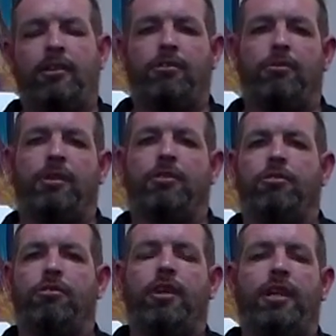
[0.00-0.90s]
So we can
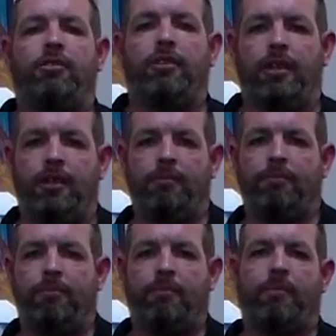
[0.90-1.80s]
stretch that
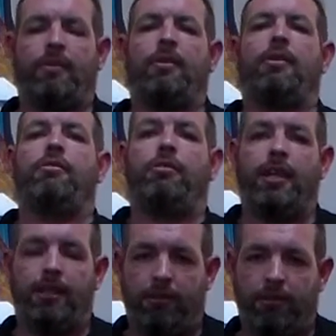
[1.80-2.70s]

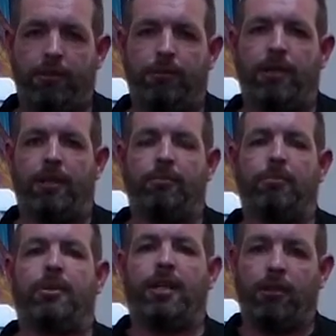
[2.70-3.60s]
right through
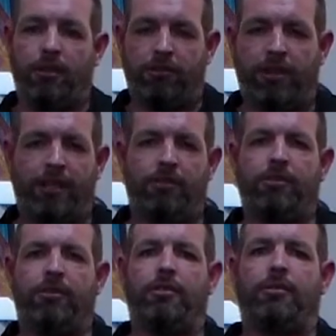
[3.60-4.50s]
that, but we get a lot of
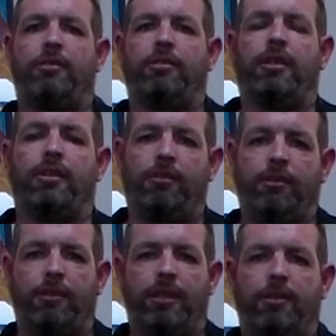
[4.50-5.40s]
tension through this area,
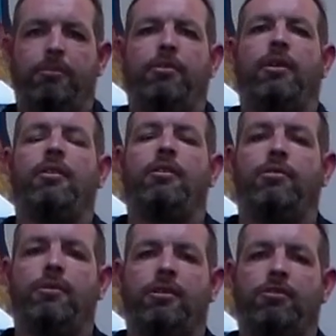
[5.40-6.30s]
through the hips.
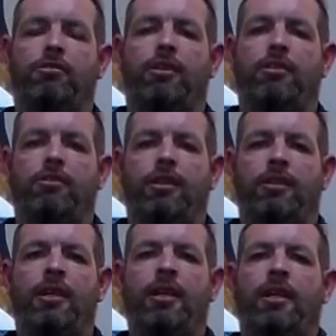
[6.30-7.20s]
So we can stretch
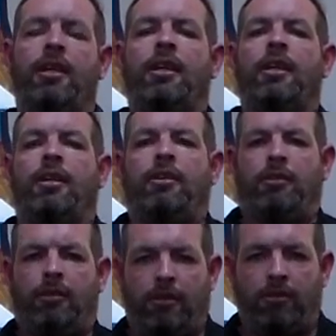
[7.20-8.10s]
that.
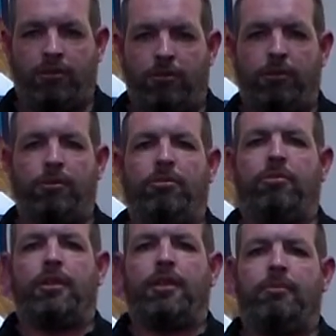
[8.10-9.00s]
Stood up
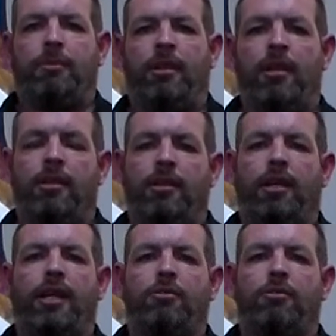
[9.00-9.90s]
straight,
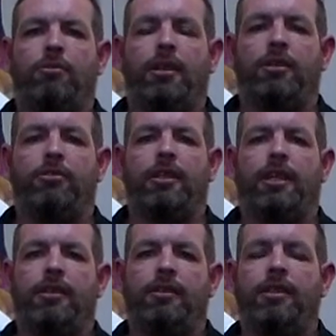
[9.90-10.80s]
legs as wide as you
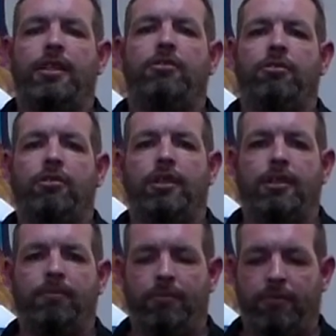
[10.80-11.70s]
can, knees
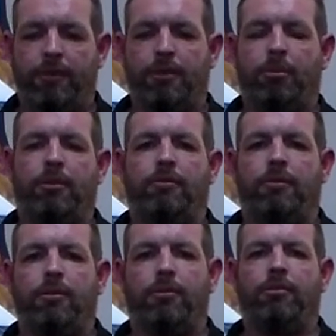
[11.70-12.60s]
straight, feet pointing
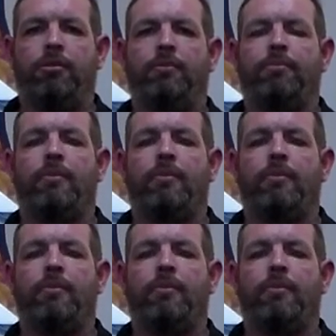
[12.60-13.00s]
forwards.